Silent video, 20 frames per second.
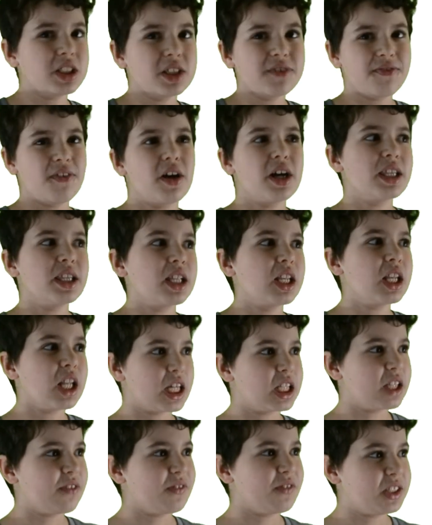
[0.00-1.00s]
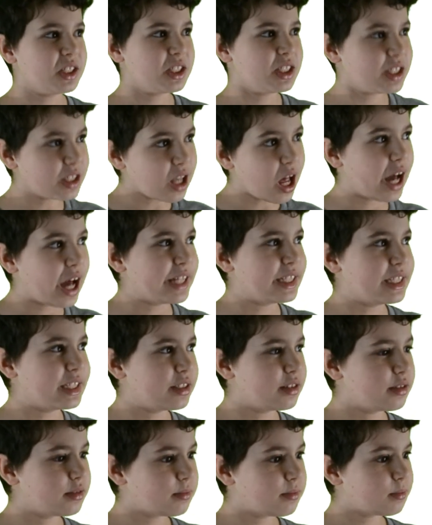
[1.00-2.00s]
to find the length of its
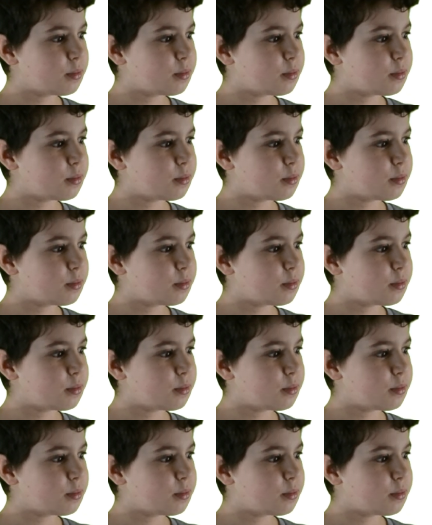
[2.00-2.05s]
sides.